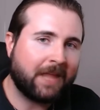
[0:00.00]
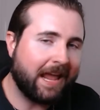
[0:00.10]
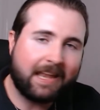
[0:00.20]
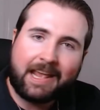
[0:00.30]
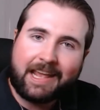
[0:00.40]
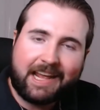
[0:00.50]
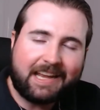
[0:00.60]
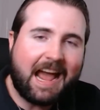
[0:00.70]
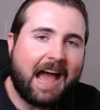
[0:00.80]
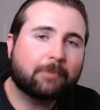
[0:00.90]
And
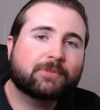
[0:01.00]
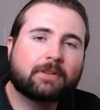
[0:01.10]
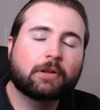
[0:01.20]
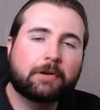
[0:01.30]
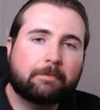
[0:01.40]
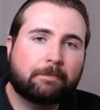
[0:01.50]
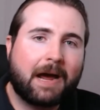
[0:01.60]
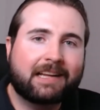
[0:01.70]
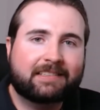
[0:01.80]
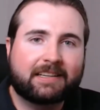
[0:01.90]
in absolute
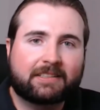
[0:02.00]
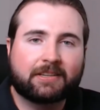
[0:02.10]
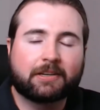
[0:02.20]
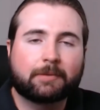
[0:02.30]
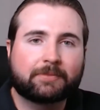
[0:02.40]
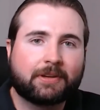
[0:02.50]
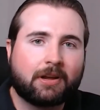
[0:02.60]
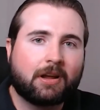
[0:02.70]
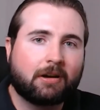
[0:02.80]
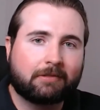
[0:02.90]
basic terms,
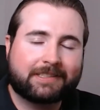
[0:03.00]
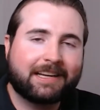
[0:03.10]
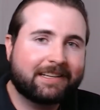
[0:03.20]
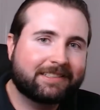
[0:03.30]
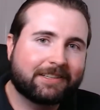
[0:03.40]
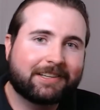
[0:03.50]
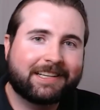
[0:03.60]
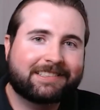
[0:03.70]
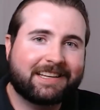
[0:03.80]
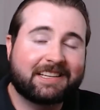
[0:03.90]
retained
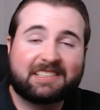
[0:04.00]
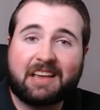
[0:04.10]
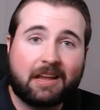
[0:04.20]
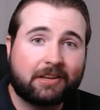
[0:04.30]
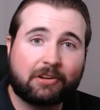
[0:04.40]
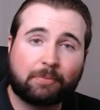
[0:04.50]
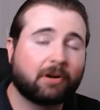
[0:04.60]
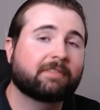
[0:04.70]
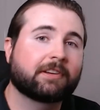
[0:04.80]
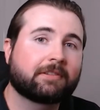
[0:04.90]
earnings is your
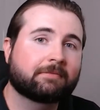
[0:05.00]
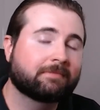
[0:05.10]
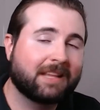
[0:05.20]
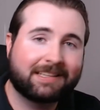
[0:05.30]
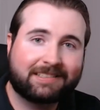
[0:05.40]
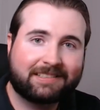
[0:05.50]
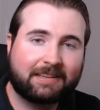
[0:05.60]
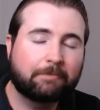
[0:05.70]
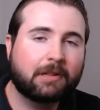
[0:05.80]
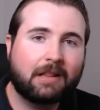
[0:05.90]
profit.
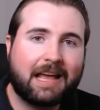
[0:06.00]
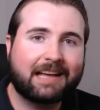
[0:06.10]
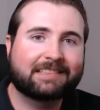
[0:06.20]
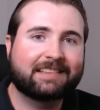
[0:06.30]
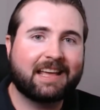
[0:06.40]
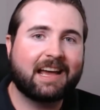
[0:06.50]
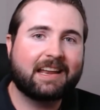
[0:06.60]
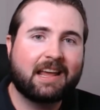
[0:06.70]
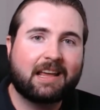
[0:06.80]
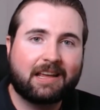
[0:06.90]
Simple as
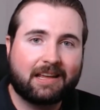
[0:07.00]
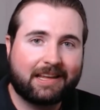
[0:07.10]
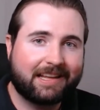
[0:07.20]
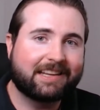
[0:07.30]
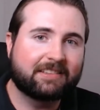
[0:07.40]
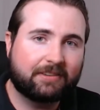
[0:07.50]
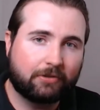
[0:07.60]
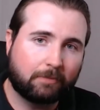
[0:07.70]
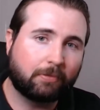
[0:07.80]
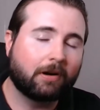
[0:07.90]
that. It is
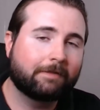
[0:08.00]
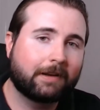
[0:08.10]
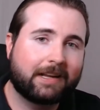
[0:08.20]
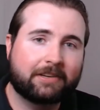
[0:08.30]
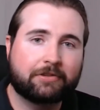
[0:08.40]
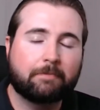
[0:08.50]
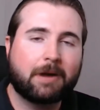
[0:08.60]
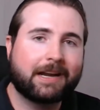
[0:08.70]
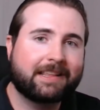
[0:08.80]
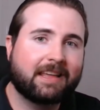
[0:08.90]
your profit, is your
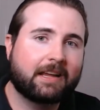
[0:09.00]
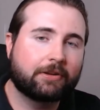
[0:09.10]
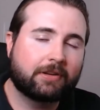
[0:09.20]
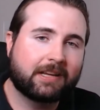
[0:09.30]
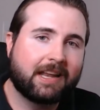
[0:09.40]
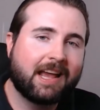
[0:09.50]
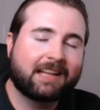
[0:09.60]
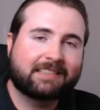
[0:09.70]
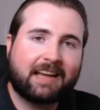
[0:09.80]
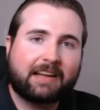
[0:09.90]
money that you can
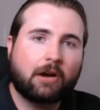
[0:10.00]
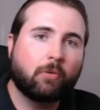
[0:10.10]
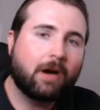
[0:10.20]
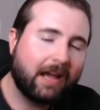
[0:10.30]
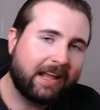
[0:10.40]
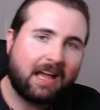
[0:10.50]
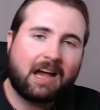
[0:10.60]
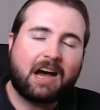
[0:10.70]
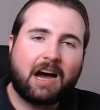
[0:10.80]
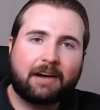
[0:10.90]
take away
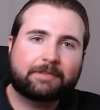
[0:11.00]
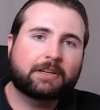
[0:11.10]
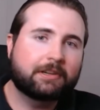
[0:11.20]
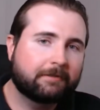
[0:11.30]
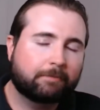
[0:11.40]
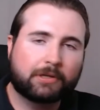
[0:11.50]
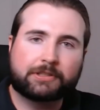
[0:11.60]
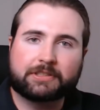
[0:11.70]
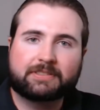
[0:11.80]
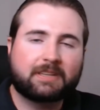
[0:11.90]
after you've
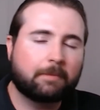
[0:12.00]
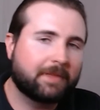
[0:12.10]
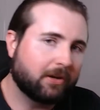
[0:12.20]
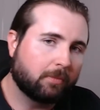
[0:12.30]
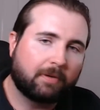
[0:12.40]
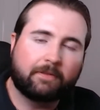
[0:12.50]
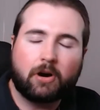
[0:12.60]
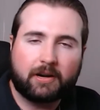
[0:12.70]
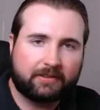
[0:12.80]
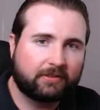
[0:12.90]
produced something or
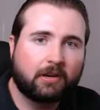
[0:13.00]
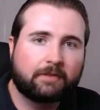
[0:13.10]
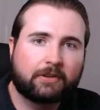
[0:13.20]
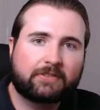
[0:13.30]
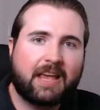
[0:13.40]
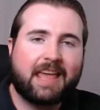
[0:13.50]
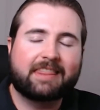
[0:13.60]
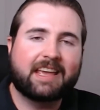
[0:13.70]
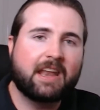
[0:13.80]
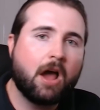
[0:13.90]
provide a service
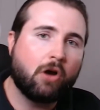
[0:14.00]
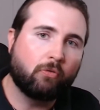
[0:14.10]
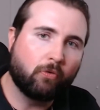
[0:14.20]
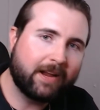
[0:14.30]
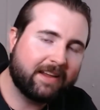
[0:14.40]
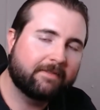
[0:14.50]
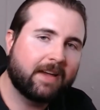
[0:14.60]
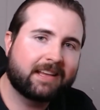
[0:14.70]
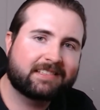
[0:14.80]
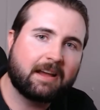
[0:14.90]
and then
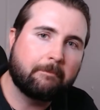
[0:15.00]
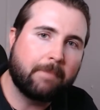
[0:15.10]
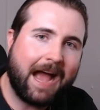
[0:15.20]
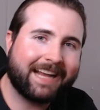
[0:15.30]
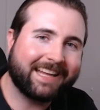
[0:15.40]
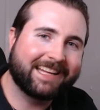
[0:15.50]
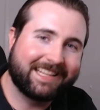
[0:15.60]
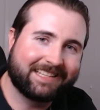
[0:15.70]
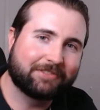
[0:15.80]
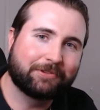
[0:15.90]
reinvest back
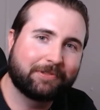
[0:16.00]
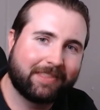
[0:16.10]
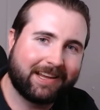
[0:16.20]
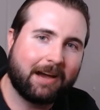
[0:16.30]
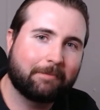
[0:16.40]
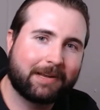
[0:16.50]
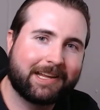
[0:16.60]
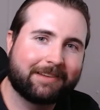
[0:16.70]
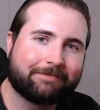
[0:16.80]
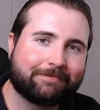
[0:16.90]
into the
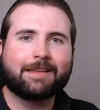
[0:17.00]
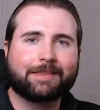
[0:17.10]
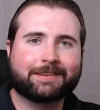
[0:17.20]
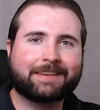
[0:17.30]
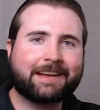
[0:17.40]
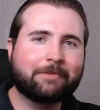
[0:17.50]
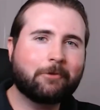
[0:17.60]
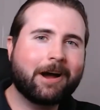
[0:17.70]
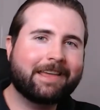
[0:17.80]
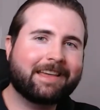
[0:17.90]
company. The second
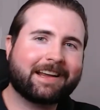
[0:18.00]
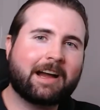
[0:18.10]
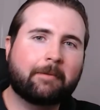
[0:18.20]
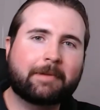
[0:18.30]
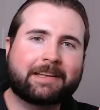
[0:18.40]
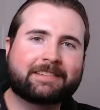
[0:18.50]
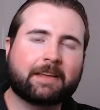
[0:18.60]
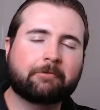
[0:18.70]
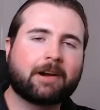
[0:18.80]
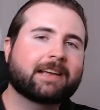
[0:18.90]
way that companies
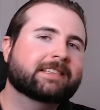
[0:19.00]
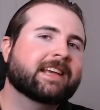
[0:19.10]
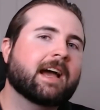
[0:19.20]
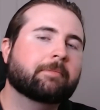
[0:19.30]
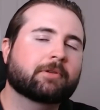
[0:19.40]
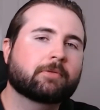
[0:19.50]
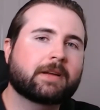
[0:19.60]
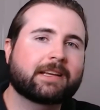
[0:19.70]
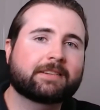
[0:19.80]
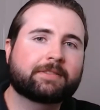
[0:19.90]
can raise capital
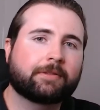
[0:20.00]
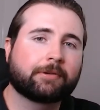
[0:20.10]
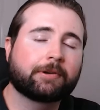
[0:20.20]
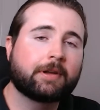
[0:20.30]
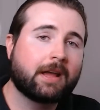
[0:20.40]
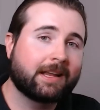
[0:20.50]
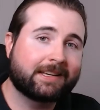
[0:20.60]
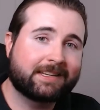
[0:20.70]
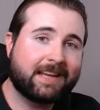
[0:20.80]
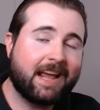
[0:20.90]
is through
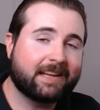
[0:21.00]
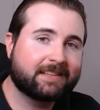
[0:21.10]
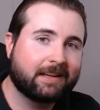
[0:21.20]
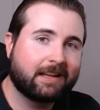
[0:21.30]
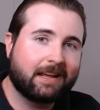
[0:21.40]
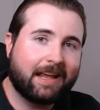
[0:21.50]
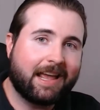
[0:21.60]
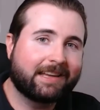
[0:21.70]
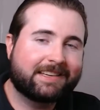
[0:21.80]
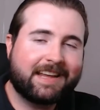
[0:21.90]
debt.
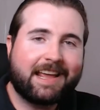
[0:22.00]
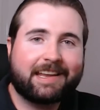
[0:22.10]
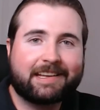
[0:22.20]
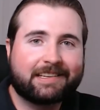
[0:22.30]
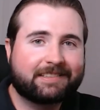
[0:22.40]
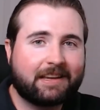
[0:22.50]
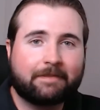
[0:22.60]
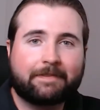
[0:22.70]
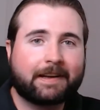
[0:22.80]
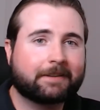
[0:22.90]
And debt is
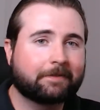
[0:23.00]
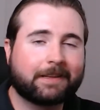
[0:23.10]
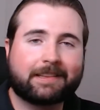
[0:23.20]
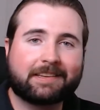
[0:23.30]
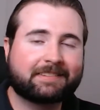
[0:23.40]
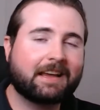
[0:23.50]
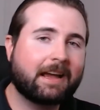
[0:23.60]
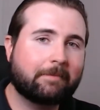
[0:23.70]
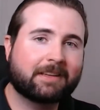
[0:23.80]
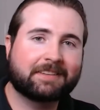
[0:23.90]
effectively the
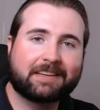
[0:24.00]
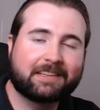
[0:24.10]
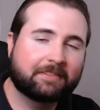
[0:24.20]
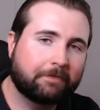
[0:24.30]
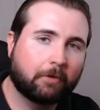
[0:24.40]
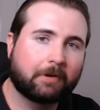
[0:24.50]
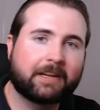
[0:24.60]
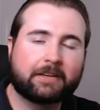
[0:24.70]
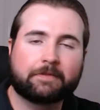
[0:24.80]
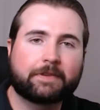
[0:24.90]
same as it is for an
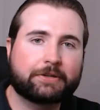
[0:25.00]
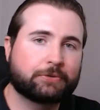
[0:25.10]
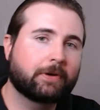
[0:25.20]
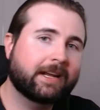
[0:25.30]
individual.